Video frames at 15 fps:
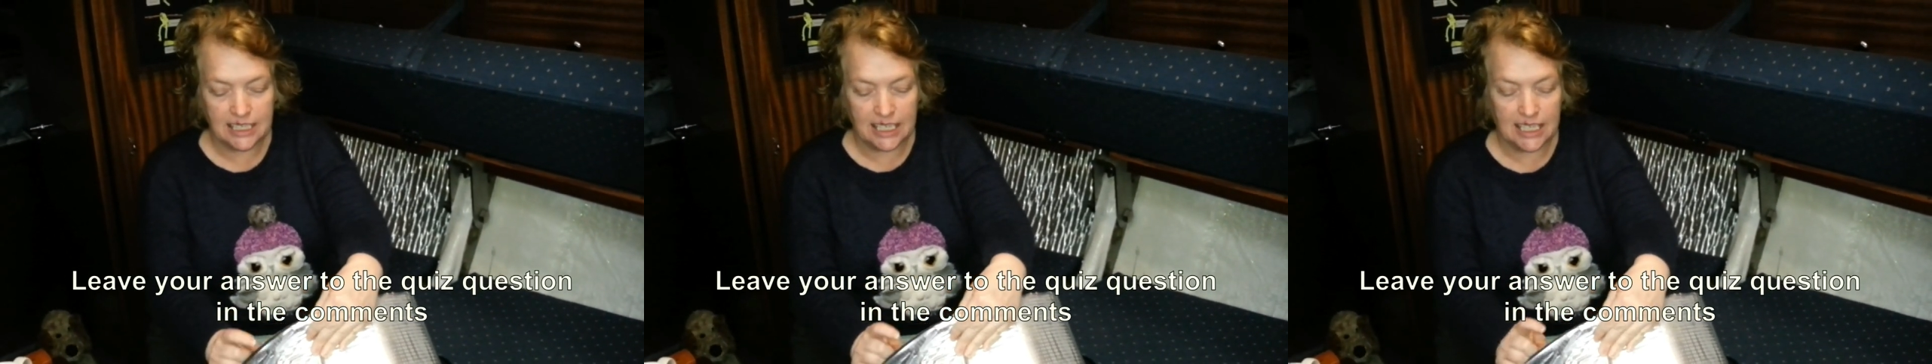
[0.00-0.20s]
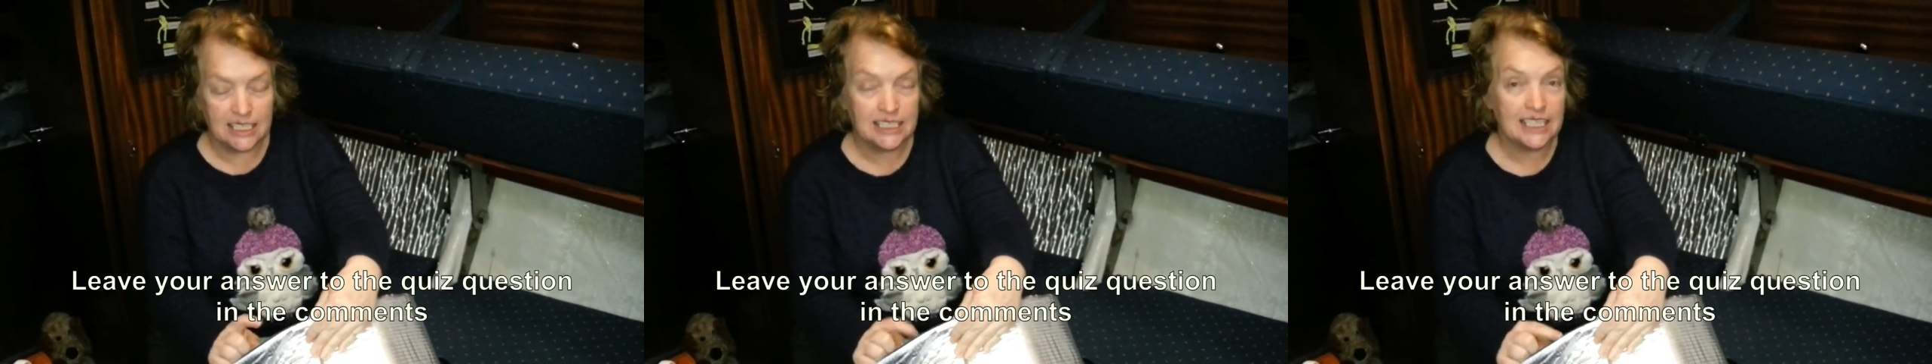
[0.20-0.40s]

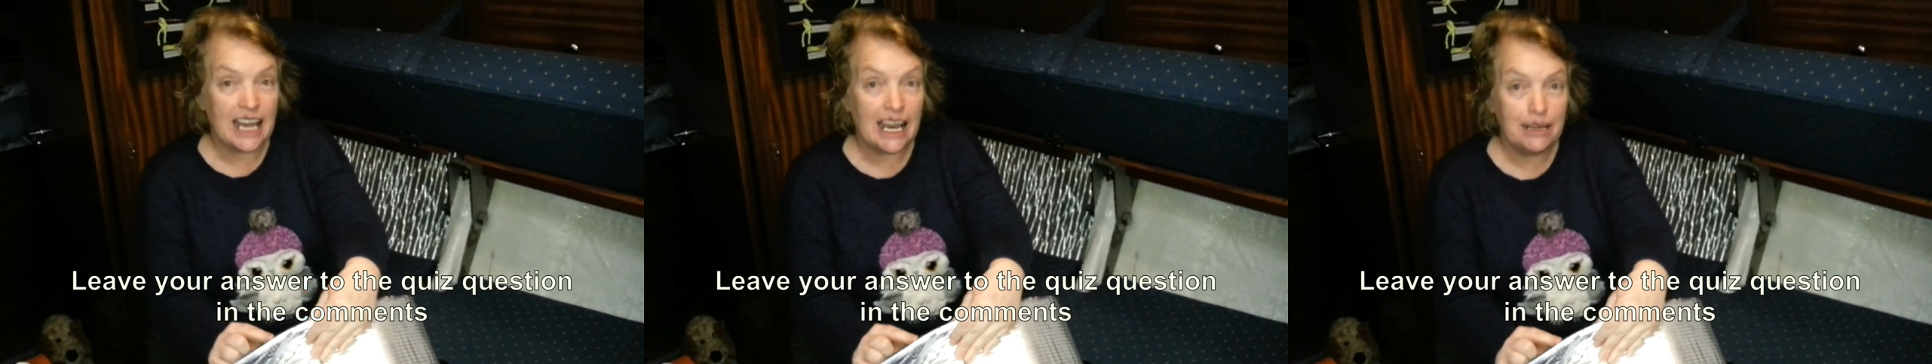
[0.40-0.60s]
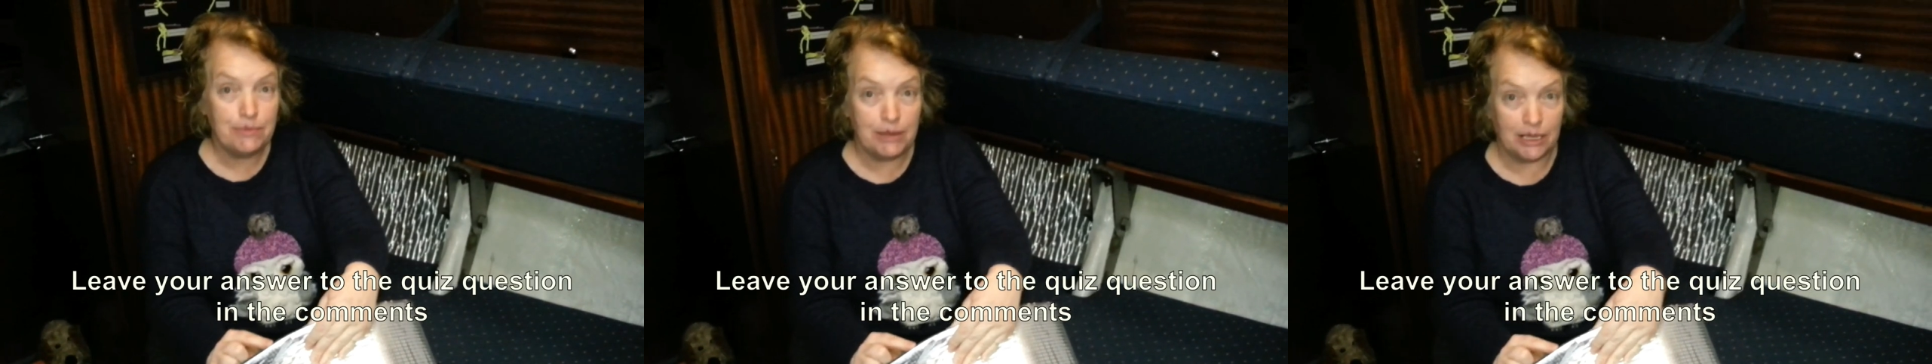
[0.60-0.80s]

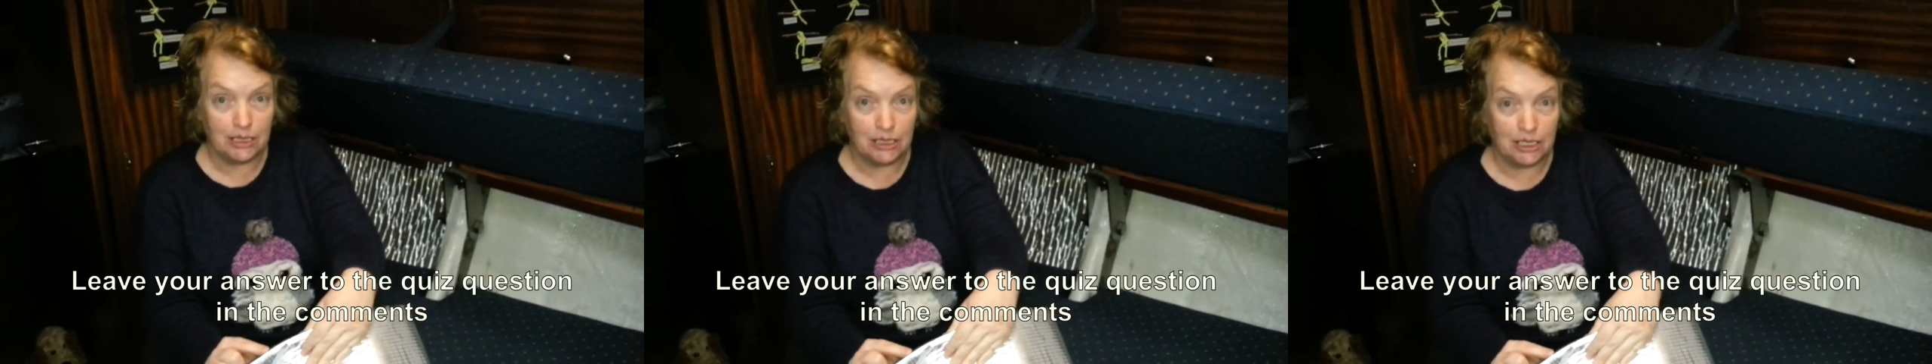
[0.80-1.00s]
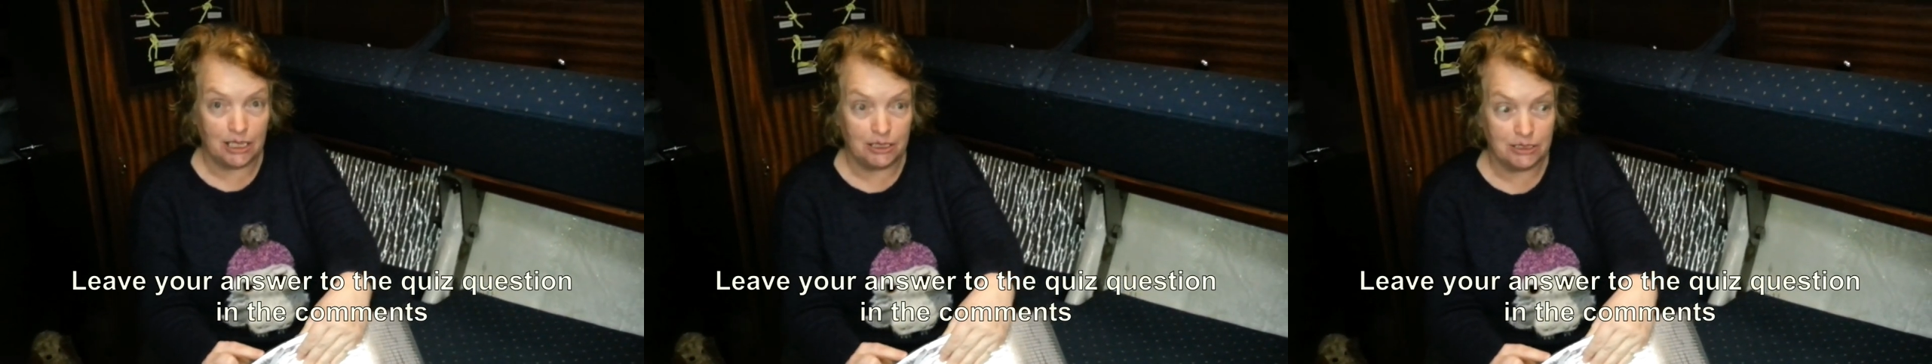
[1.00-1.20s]

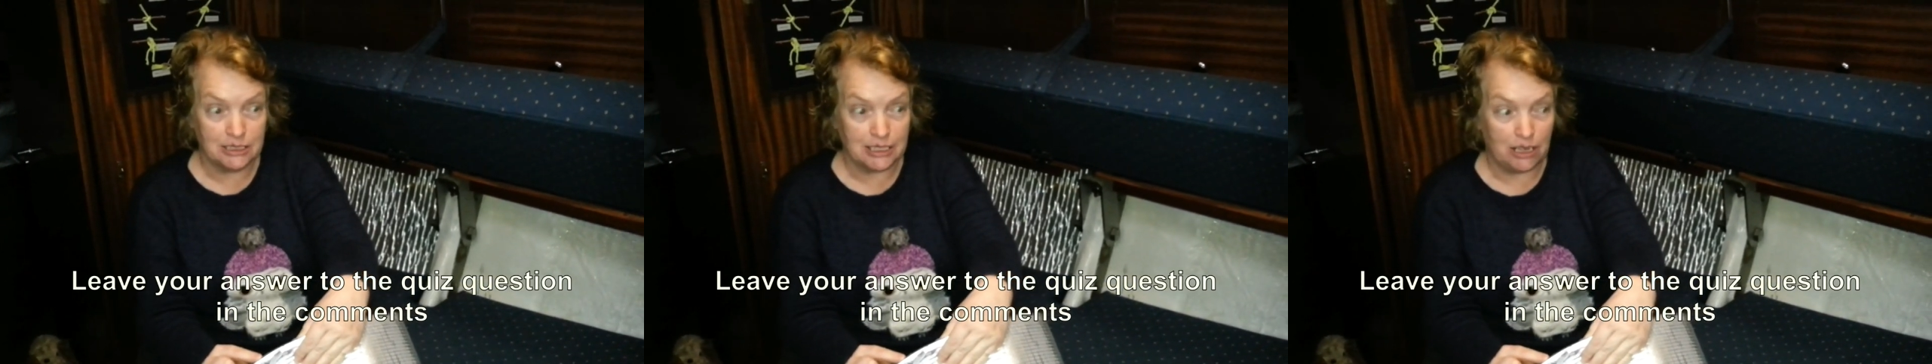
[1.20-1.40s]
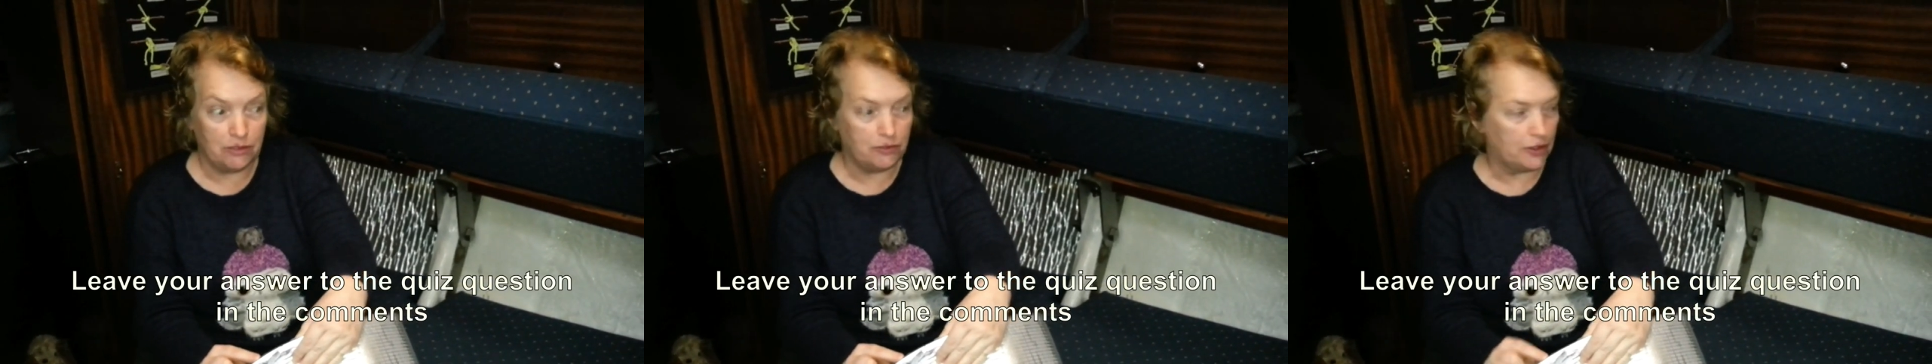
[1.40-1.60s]
10mm closed
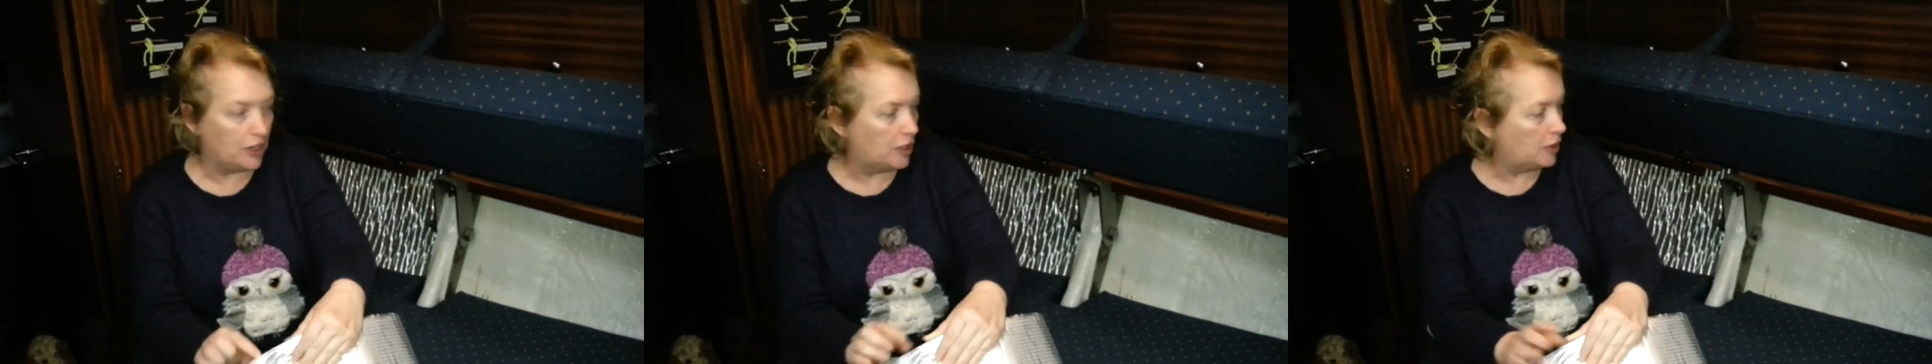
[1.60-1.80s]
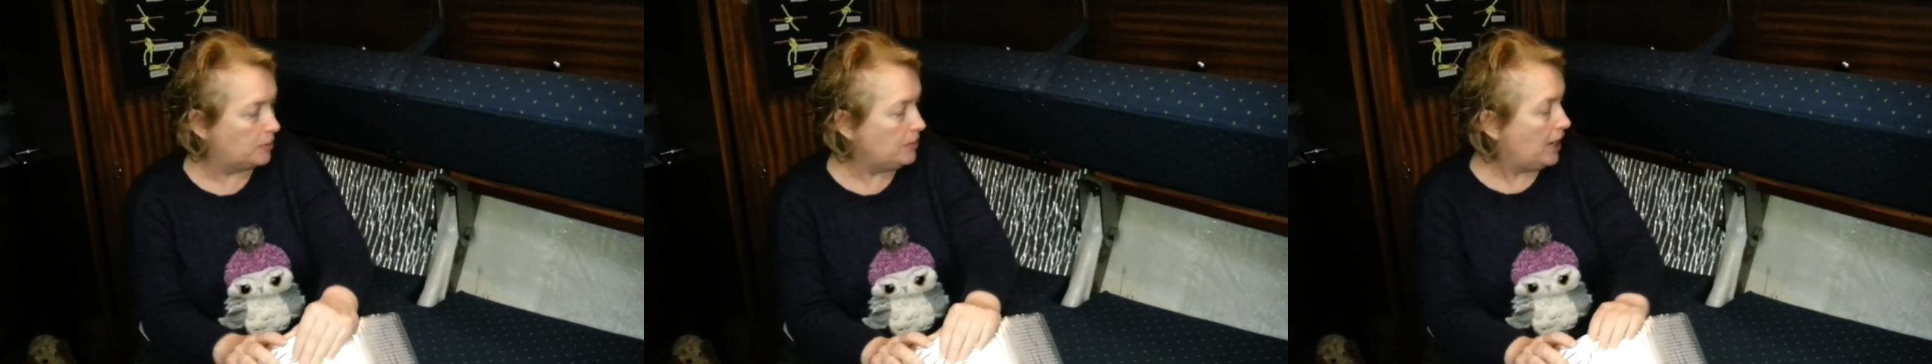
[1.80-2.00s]
cell
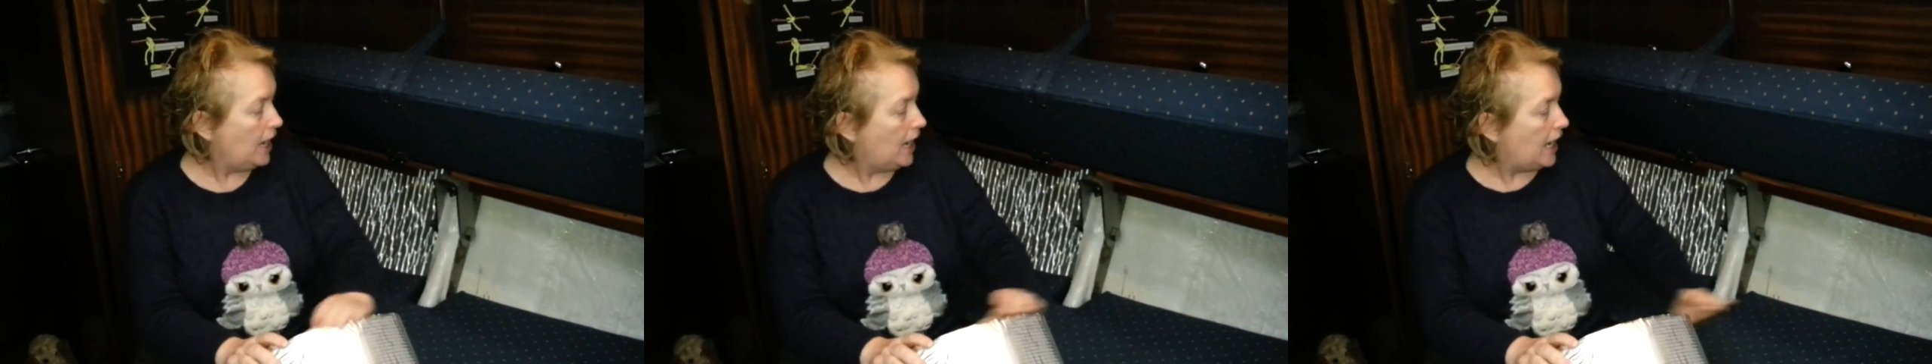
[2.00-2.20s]
foam,